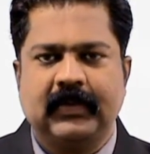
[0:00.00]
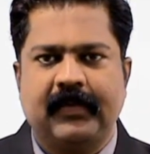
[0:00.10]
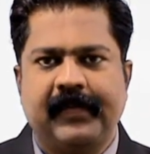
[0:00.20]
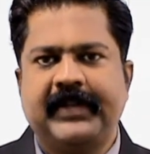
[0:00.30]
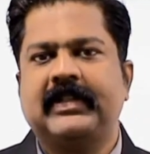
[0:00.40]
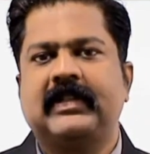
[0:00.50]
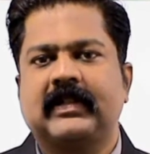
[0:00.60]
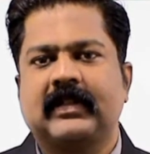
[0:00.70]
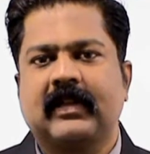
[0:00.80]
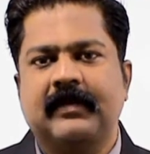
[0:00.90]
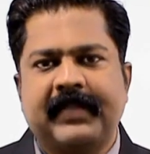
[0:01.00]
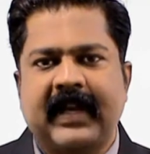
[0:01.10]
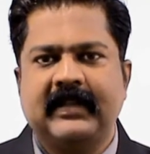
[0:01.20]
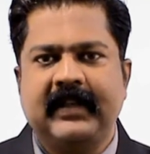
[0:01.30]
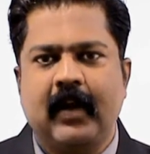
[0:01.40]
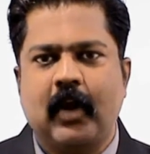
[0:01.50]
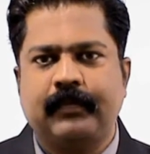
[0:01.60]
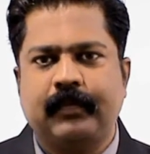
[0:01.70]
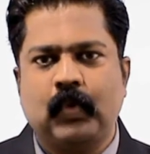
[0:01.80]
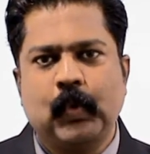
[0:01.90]
which is comprising
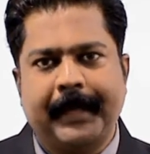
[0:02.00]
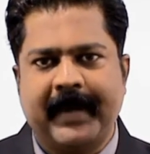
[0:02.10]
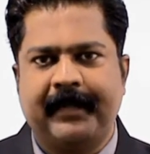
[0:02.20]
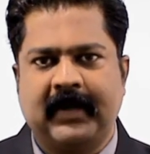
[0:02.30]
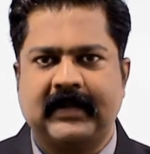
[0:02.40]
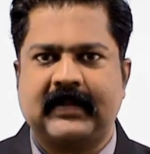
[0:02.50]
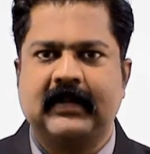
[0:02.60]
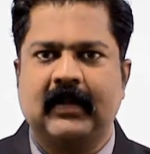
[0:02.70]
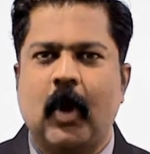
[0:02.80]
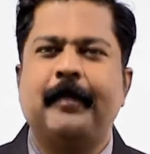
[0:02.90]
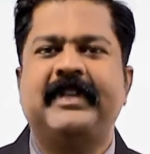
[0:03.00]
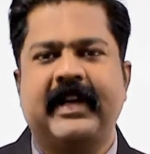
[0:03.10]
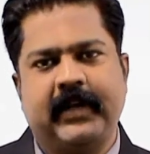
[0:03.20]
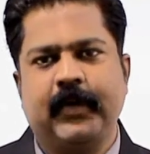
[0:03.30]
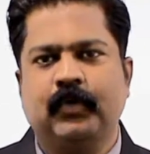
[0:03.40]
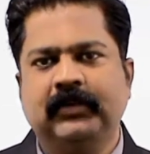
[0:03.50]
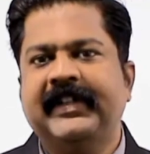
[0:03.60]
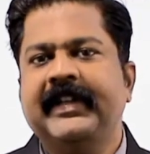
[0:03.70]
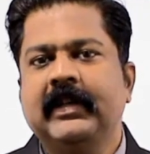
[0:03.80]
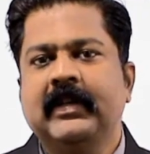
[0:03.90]
of two papers, objective
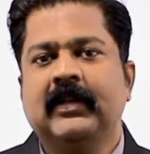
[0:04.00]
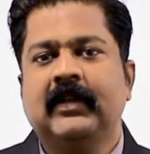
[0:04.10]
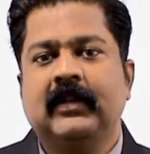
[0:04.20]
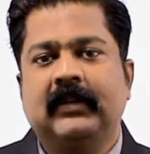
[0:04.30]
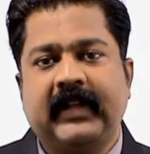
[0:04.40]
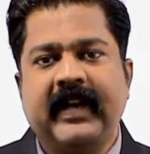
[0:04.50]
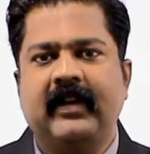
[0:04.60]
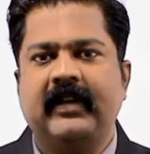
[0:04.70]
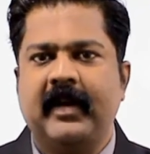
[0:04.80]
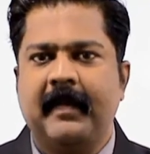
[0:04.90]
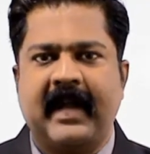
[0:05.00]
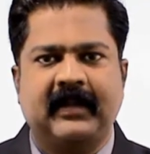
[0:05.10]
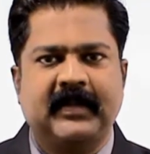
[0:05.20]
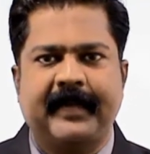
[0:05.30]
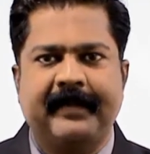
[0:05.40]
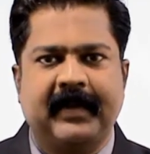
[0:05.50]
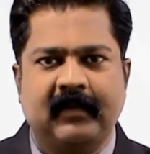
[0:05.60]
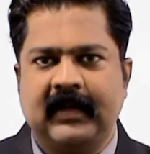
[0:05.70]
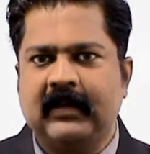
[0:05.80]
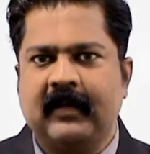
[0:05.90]
only, 300 marks paper
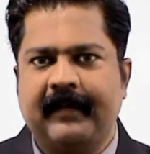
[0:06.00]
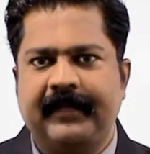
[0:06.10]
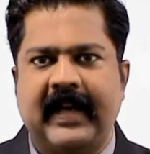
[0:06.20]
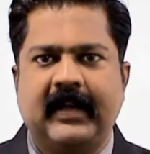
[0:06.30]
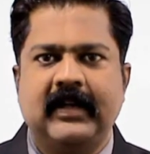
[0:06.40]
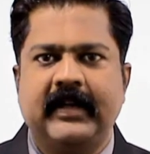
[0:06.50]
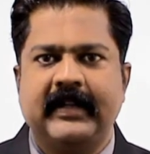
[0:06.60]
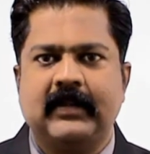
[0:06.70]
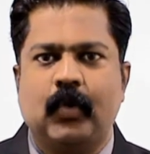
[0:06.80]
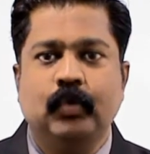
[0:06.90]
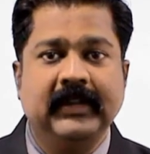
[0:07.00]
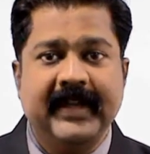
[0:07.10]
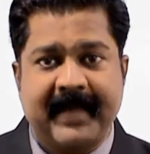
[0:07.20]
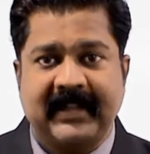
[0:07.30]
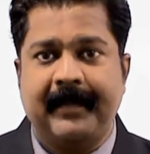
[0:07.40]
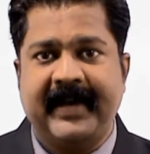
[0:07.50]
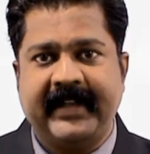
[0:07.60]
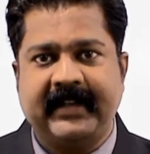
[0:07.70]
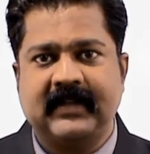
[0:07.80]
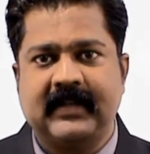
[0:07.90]
1 that contains only
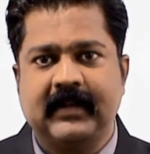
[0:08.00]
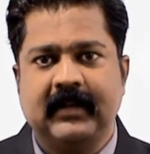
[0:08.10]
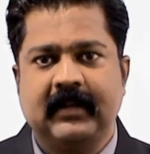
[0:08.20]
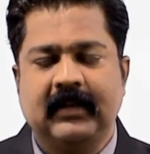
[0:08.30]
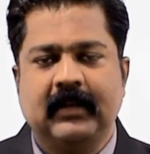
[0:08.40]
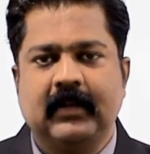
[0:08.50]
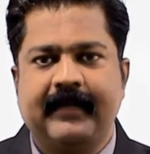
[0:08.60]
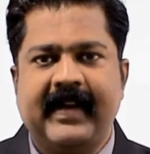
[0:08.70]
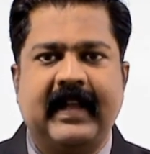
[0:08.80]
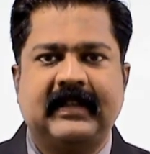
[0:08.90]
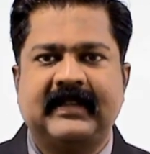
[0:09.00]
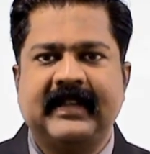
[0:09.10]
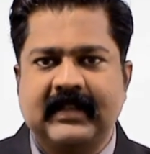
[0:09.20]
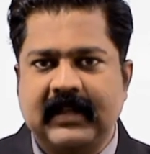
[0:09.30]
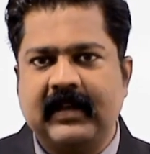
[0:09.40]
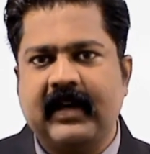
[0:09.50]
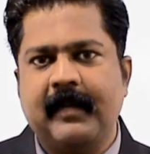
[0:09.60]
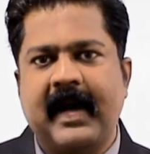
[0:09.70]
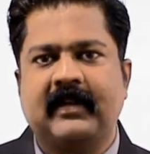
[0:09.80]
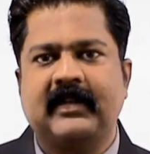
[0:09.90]
mathematics, whereas 600
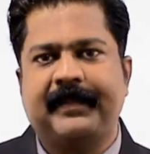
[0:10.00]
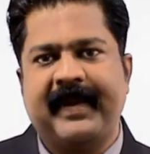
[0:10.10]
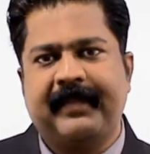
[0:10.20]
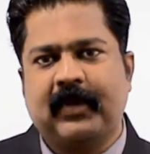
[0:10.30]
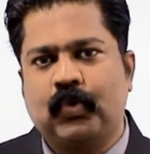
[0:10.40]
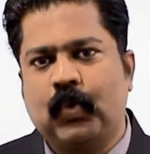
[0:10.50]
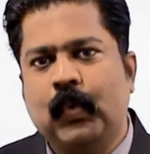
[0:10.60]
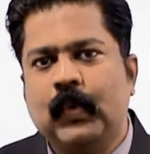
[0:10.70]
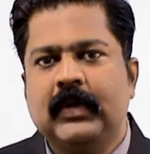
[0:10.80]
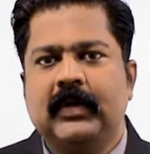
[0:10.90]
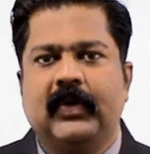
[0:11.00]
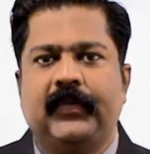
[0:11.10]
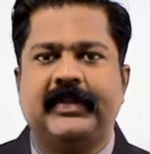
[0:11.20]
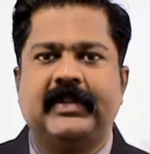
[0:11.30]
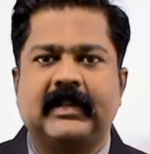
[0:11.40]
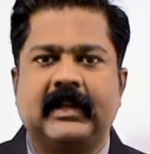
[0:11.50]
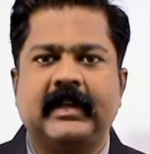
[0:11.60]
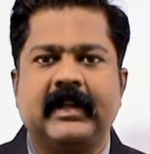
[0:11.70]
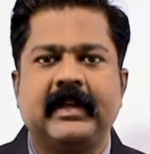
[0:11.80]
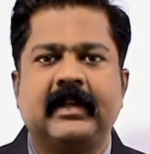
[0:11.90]
marks paper 2 which is
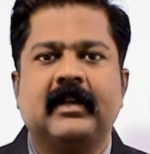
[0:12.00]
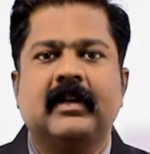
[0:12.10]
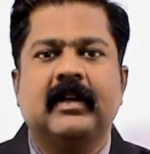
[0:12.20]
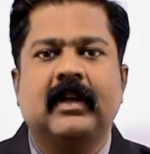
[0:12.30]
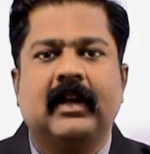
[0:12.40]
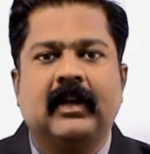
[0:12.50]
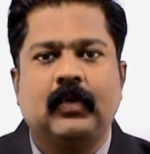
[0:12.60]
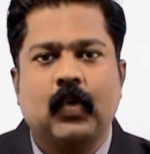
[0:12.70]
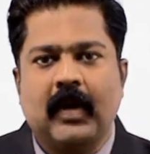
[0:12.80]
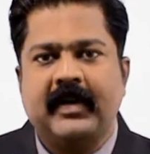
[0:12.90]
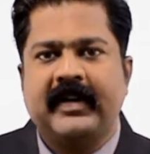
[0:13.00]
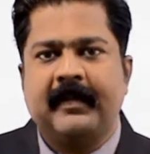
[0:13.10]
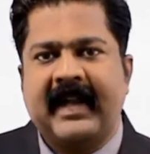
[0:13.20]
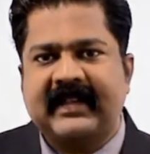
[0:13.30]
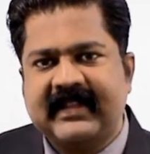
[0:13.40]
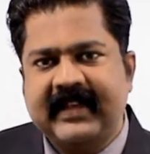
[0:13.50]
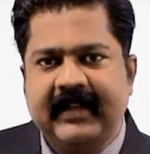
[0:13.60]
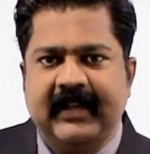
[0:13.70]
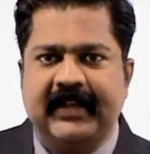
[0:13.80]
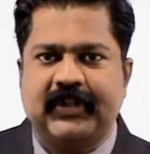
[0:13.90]
containing 200 marks
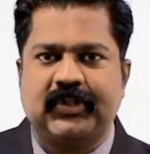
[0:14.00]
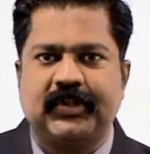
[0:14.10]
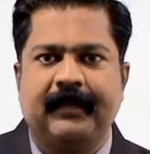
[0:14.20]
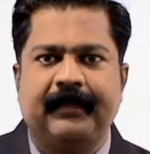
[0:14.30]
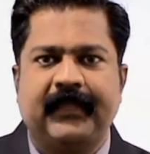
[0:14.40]
English